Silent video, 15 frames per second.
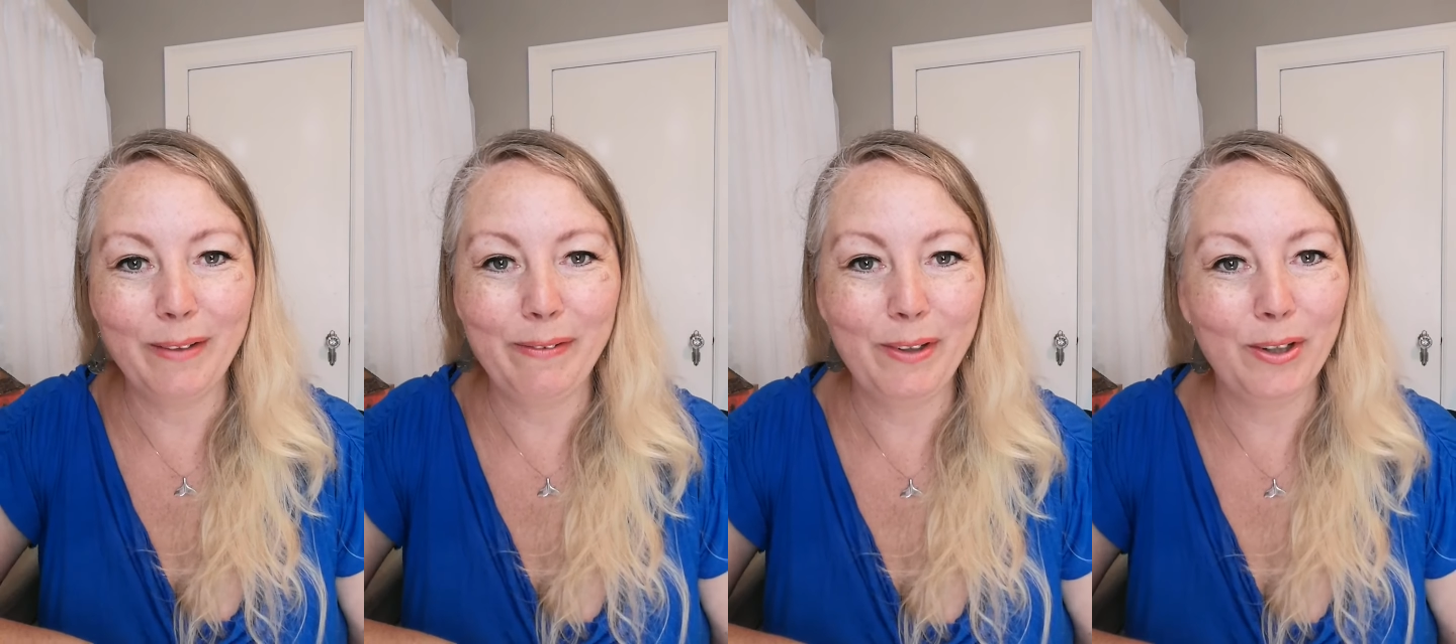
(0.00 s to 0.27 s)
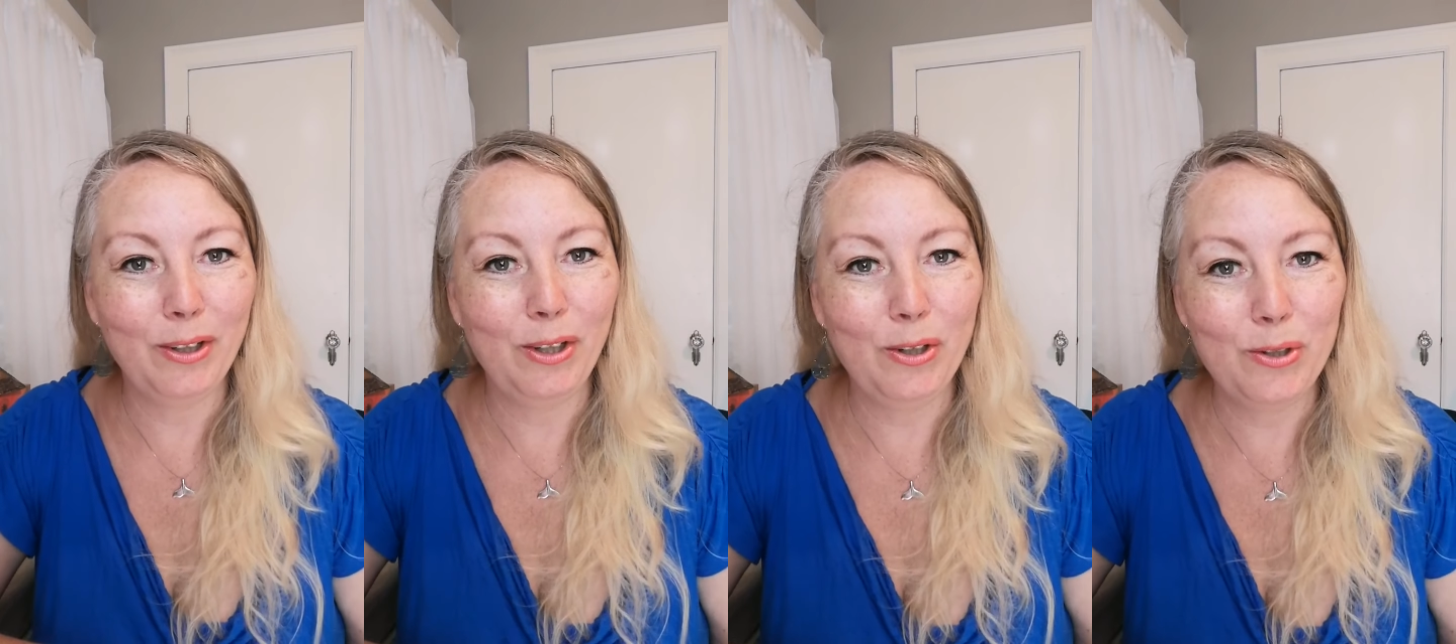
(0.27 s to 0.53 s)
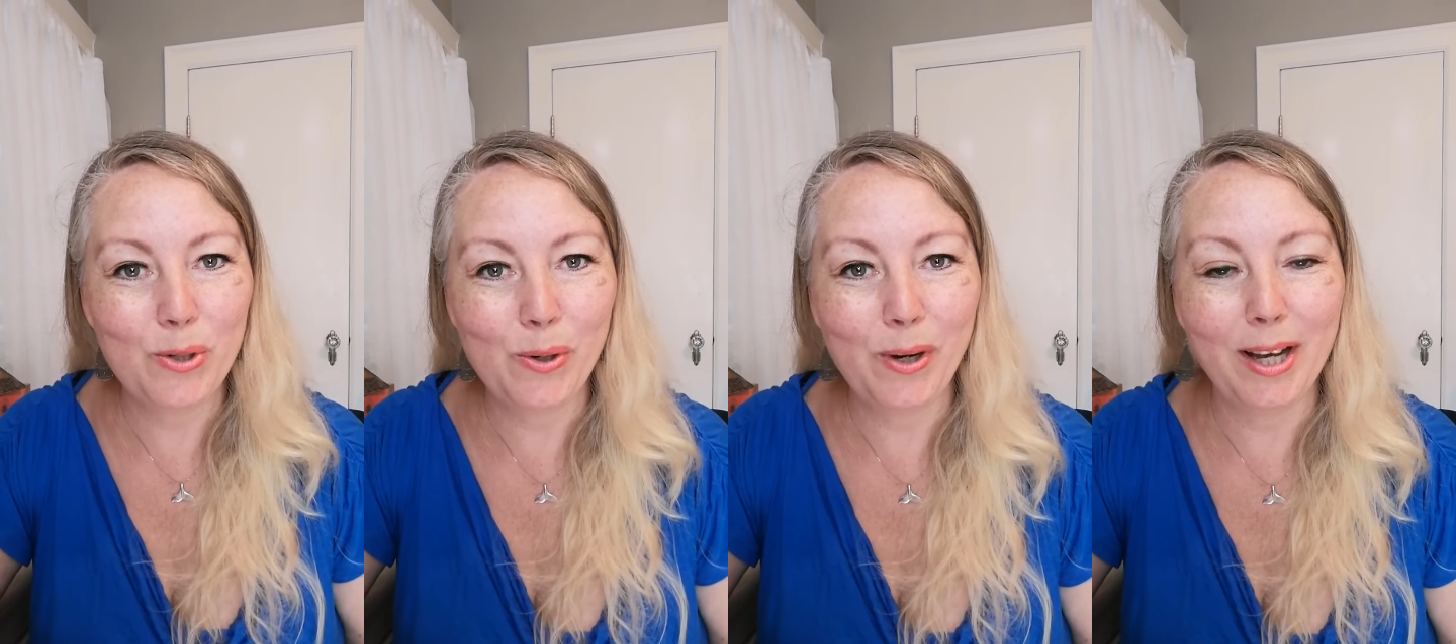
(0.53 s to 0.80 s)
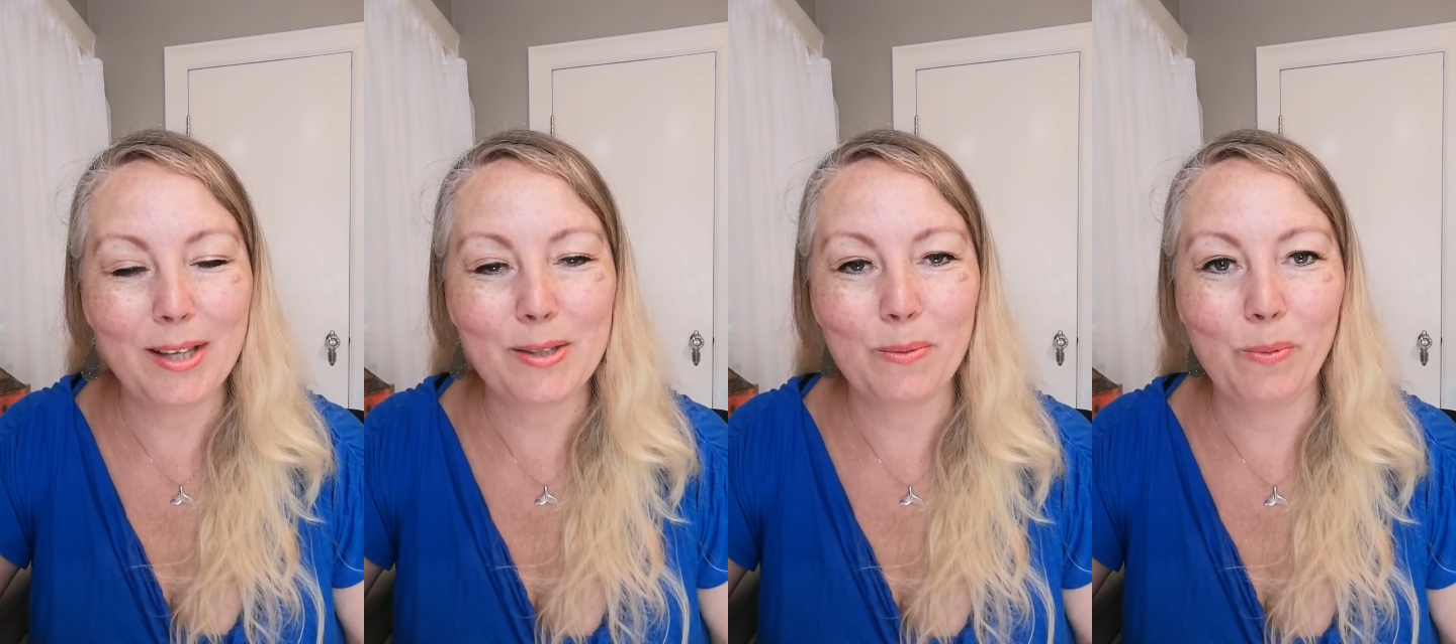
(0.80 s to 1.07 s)
If you're new to
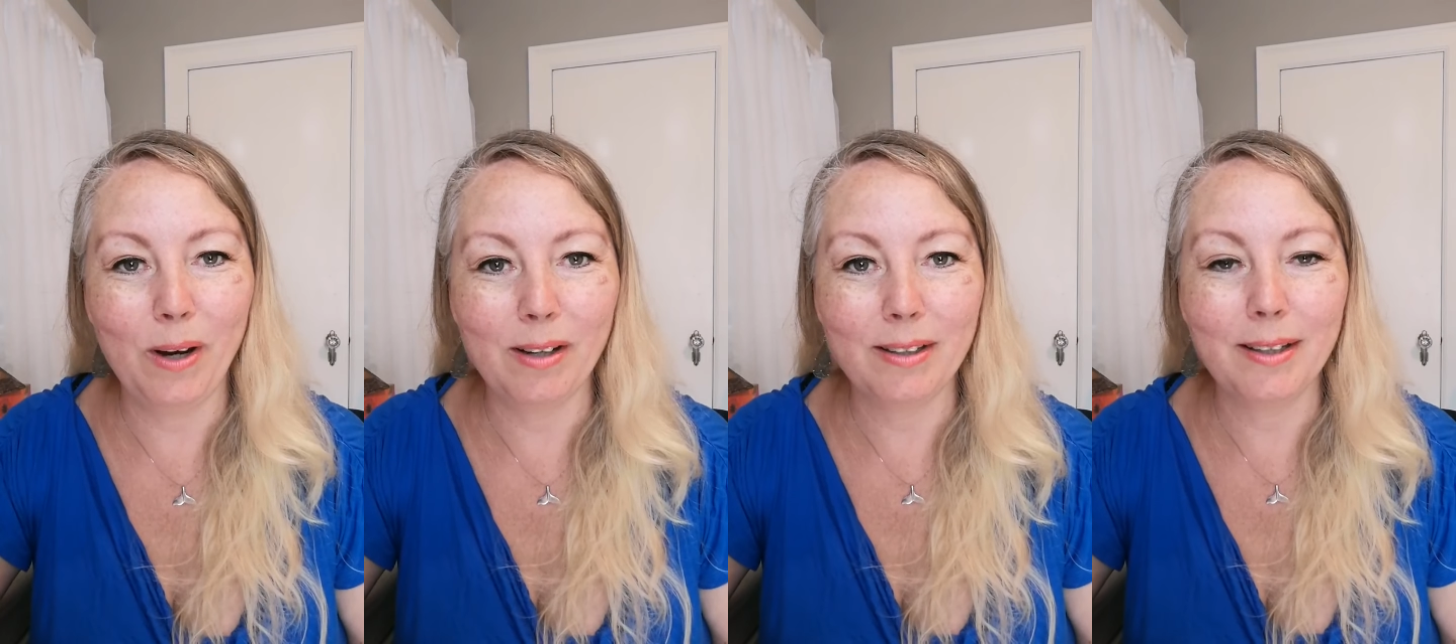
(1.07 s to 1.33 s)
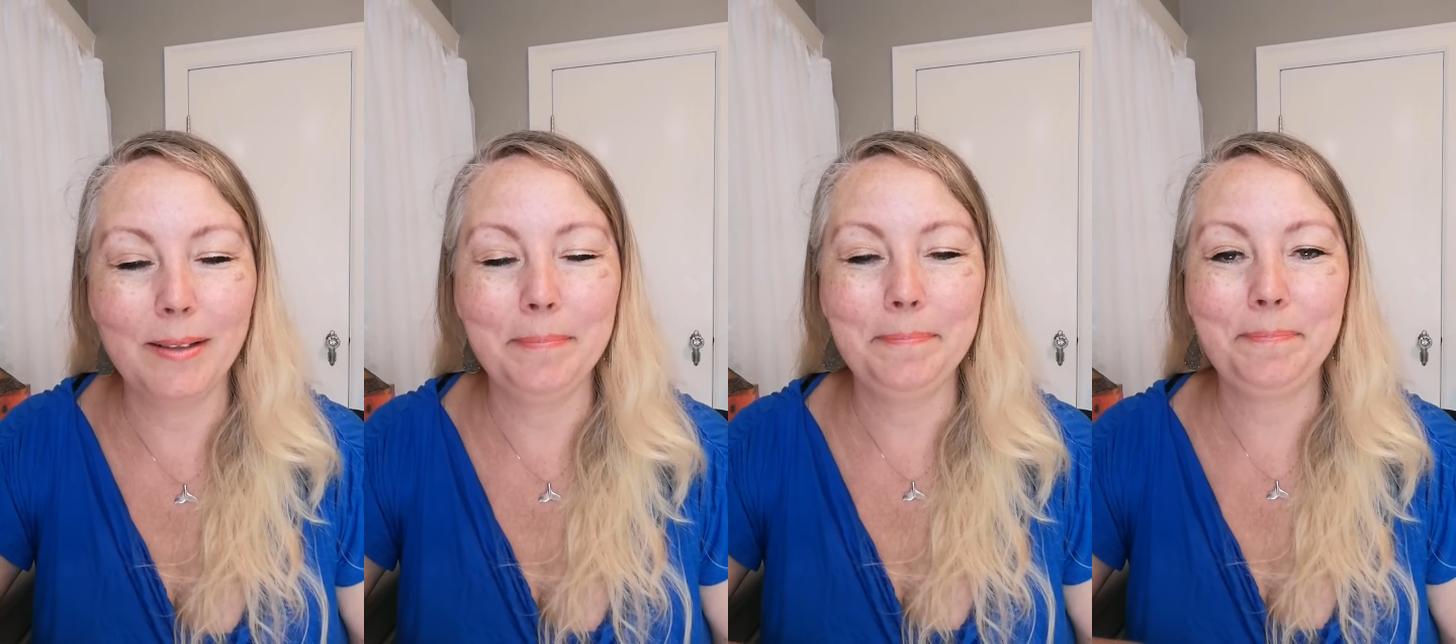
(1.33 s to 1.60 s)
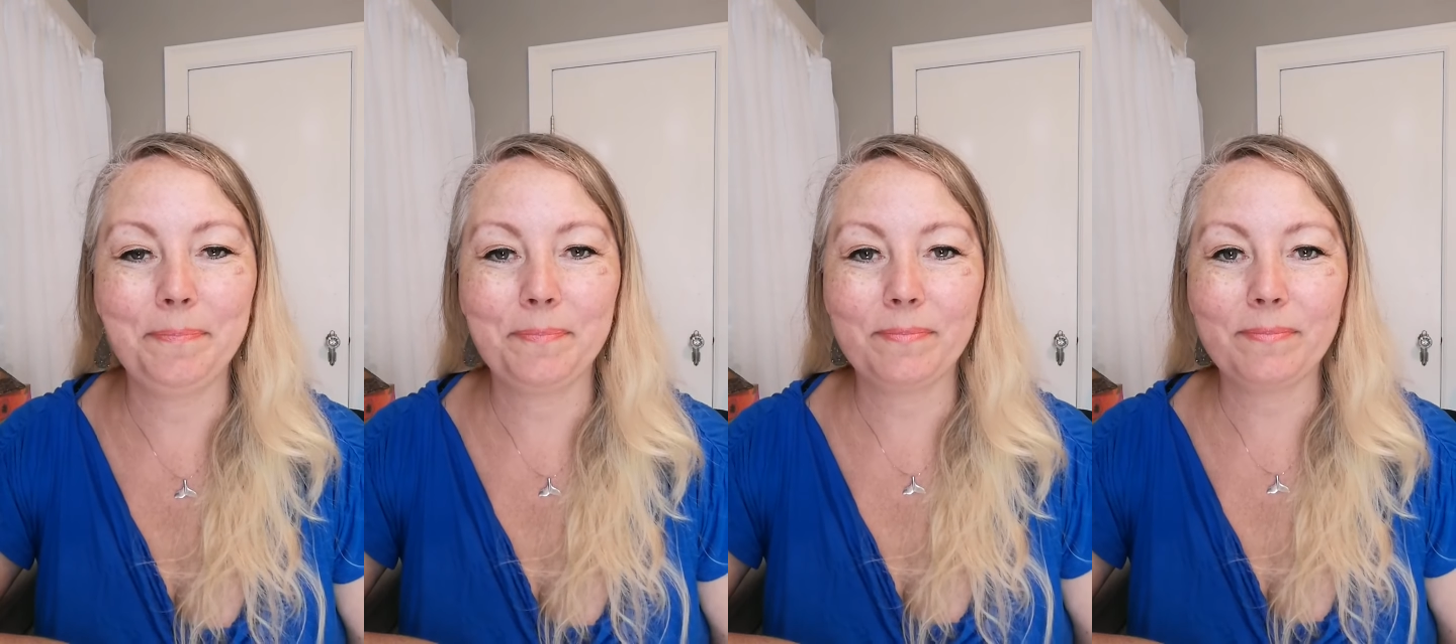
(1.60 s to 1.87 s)
us, welcome.